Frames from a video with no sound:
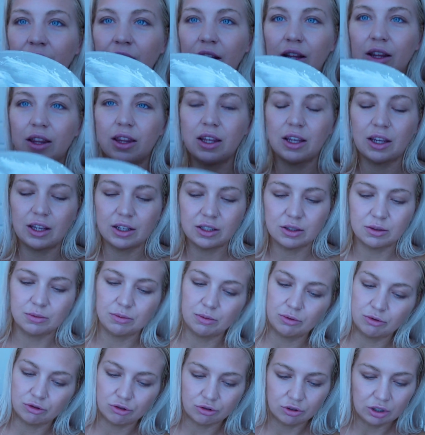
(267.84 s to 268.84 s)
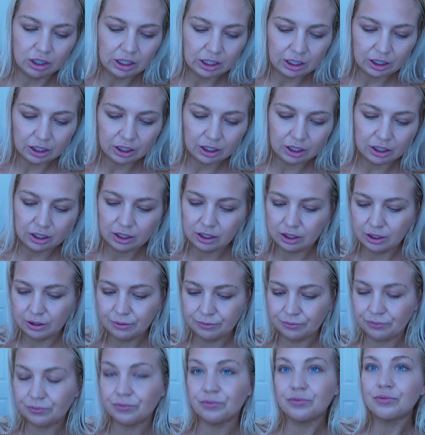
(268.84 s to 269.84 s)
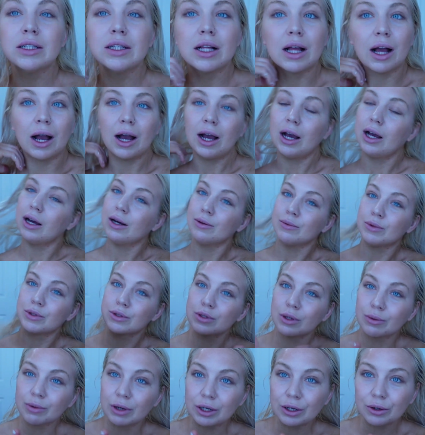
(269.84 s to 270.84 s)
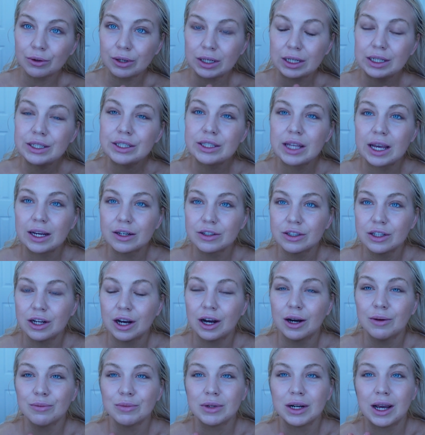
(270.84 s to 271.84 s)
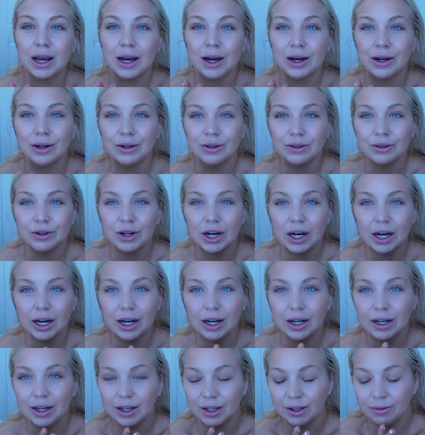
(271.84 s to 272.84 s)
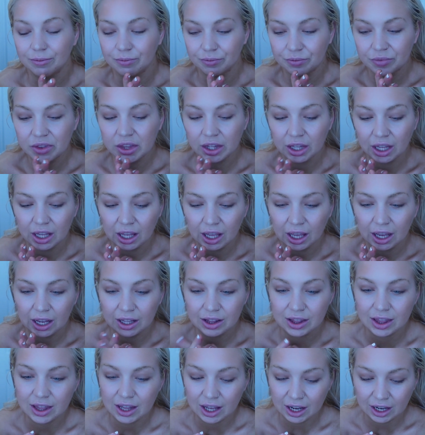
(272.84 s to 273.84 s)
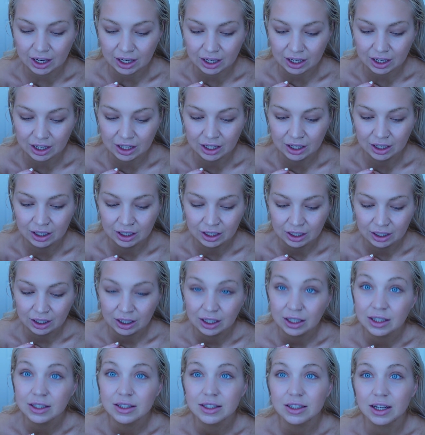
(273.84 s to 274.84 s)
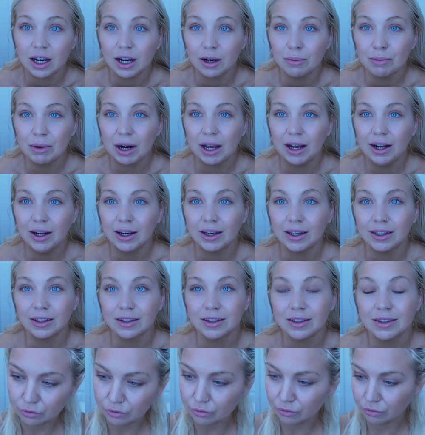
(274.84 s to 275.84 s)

I think it's pretty good. So I'm going to quickly section it up now, and then start applying.